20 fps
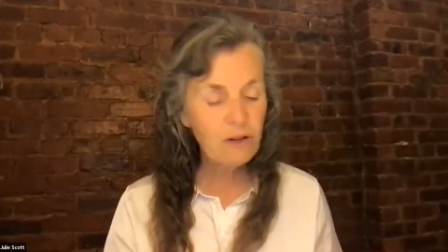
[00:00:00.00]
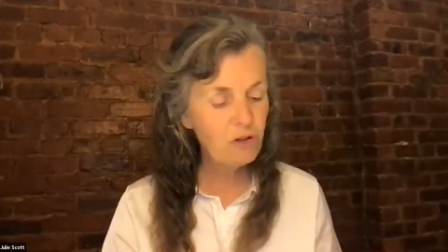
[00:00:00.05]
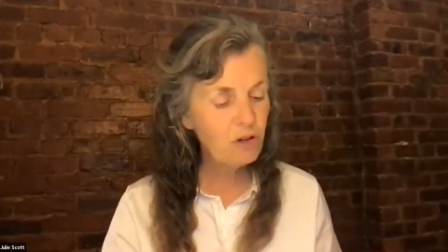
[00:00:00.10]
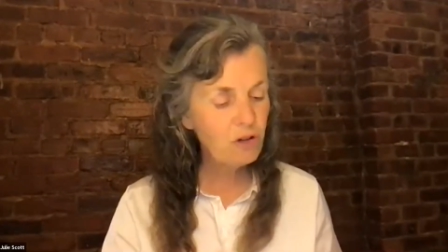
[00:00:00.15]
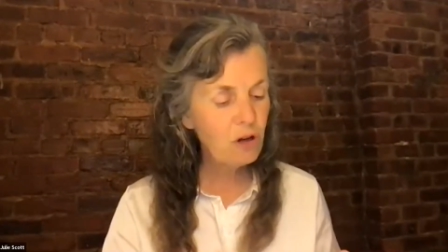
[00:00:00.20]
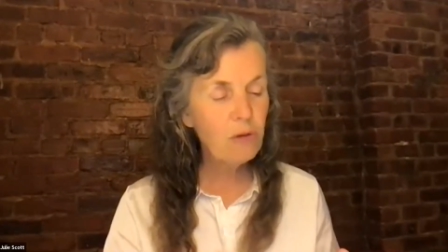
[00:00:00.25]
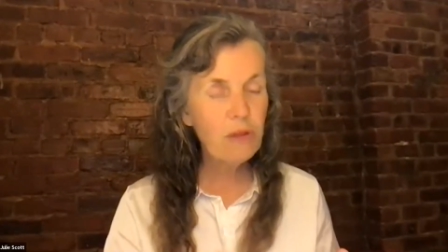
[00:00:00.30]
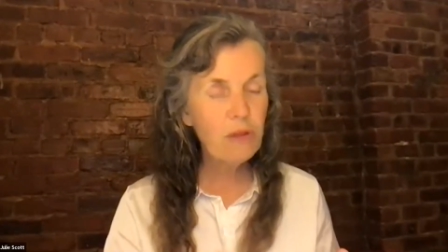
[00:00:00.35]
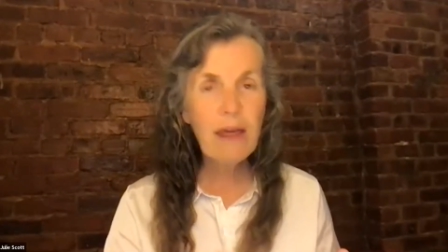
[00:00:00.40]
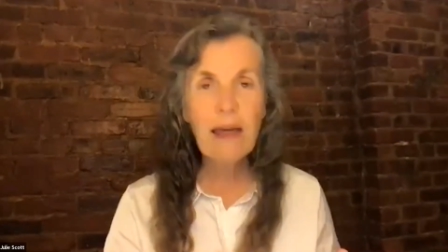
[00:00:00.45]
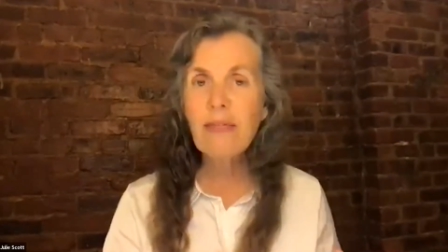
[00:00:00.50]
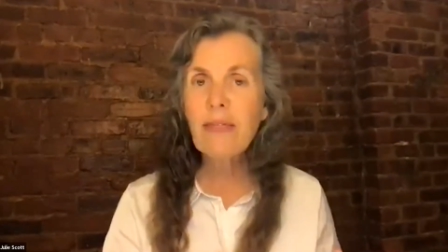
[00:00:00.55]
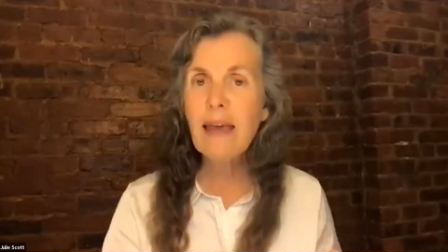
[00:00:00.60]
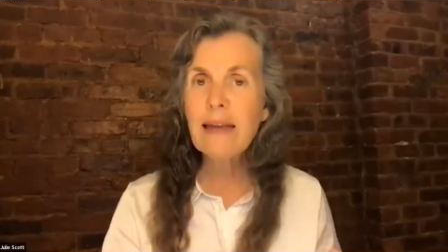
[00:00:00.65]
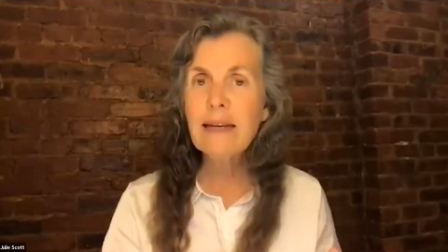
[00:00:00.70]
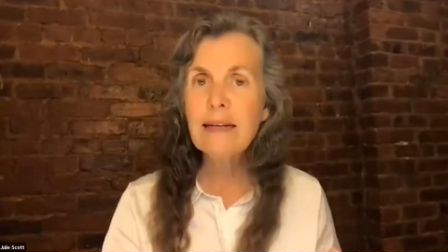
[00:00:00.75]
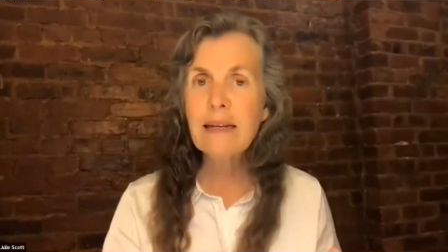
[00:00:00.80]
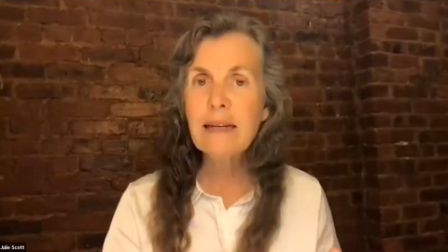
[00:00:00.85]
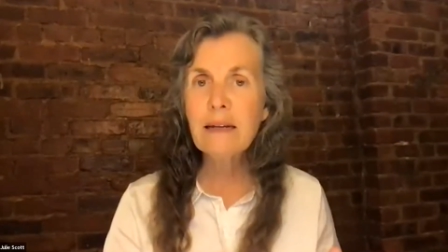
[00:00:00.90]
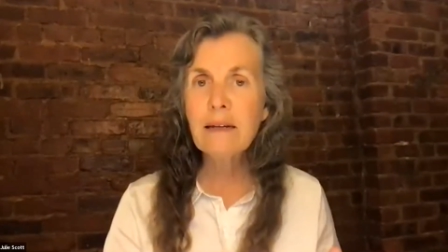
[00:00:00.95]
so that
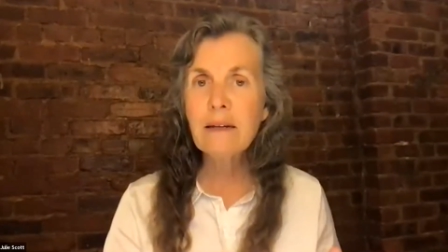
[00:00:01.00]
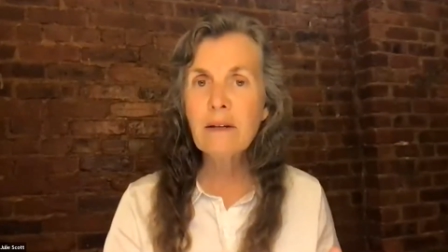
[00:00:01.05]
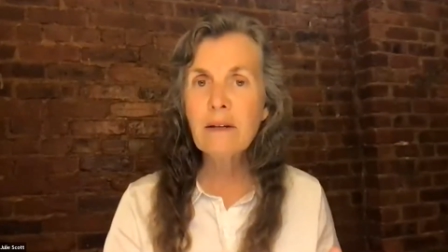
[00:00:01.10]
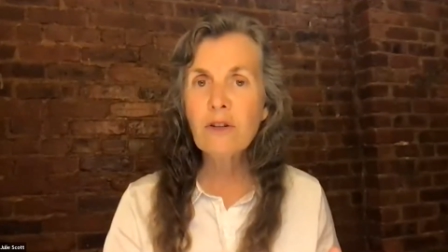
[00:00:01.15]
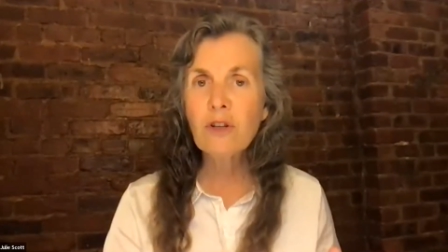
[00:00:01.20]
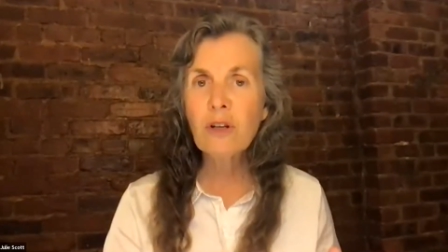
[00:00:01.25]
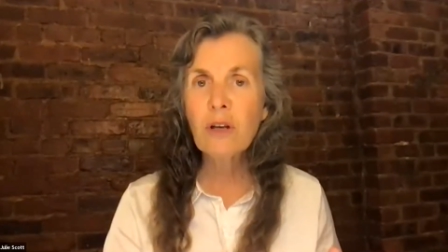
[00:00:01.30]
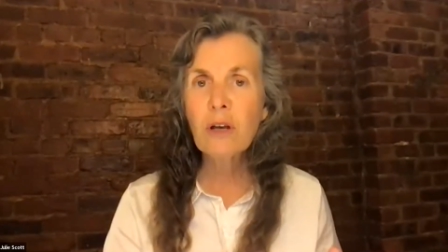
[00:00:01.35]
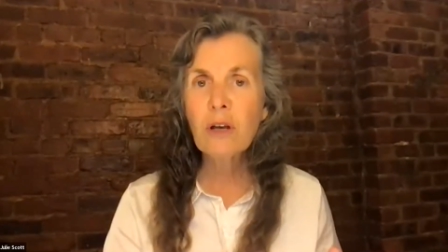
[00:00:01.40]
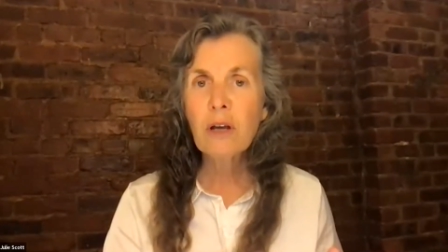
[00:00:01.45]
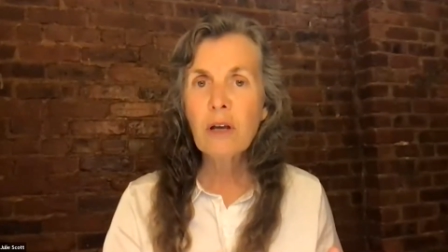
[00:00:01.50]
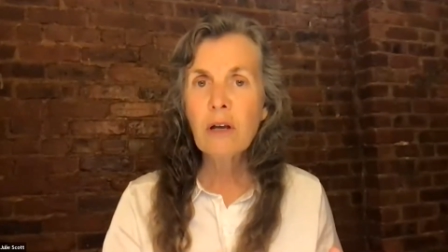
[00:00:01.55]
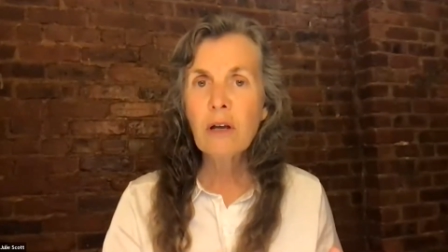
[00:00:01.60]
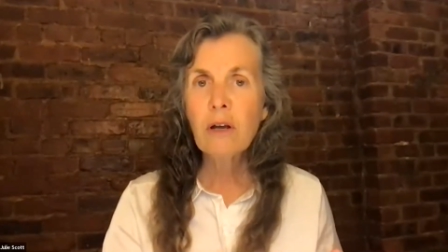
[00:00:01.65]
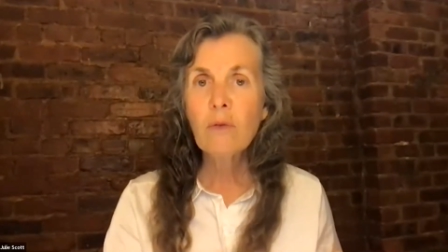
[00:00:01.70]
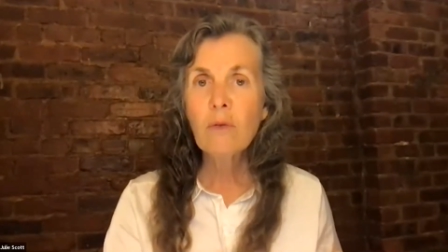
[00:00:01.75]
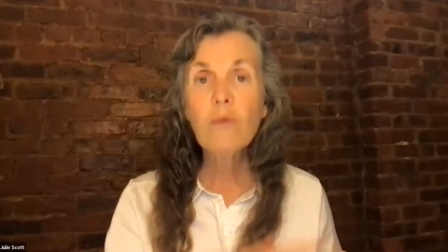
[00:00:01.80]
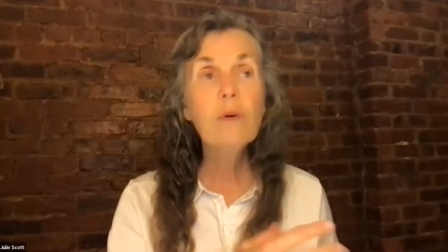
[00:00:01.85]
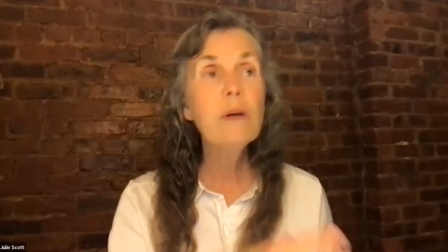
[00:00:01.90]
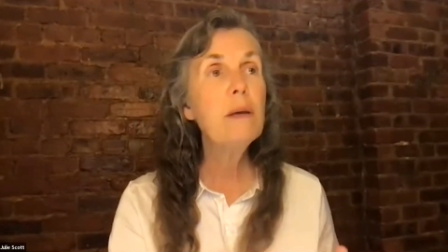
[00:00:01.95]
they didn't
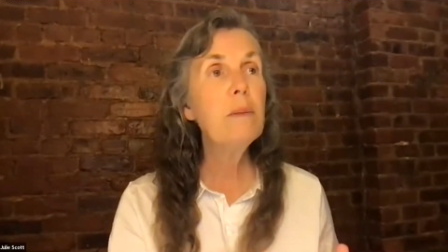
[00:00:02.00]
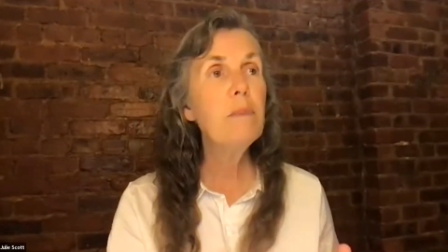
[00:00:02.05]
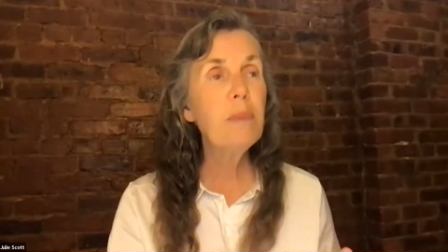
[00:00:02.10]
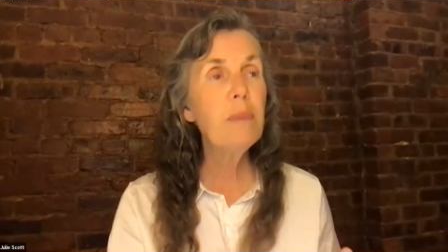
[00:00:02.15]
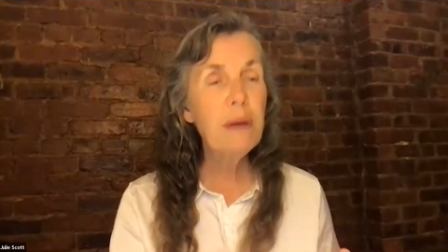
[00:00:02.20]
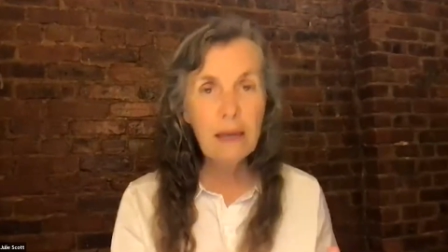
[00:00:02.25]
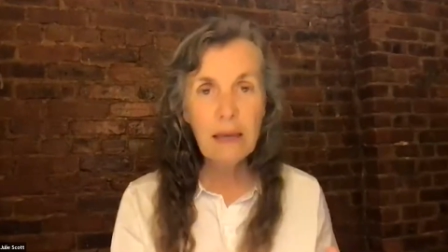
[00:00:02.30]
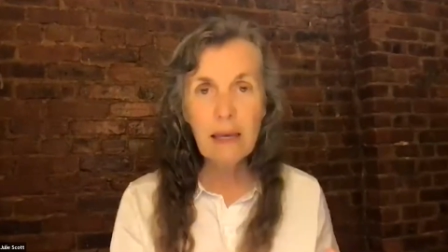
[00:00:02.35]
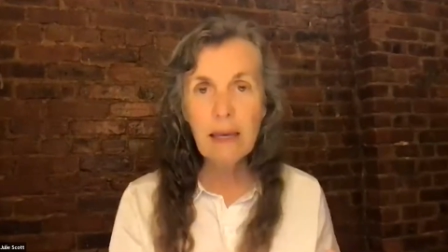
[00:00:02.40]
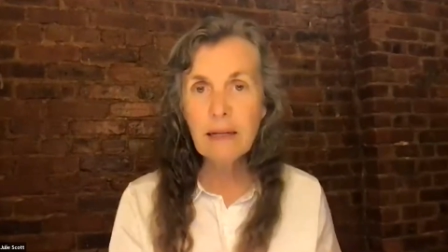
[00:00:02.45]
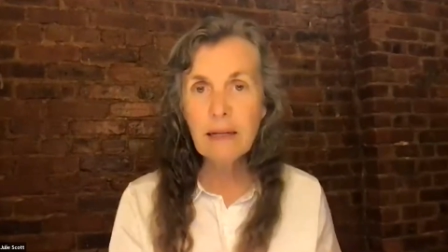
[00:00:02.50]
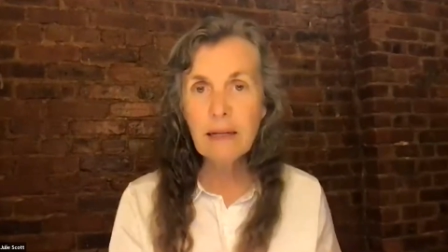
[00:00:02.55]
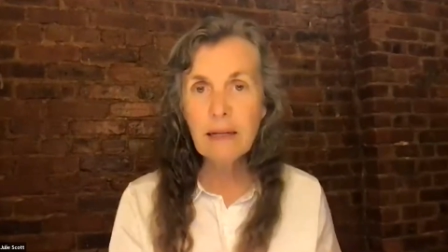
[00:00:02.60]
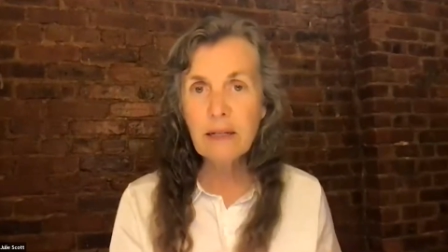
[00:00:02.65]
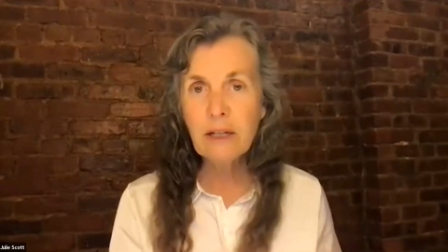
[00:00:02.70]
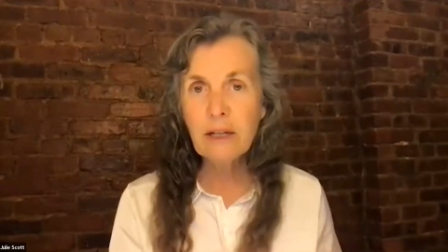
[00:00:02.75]
repeat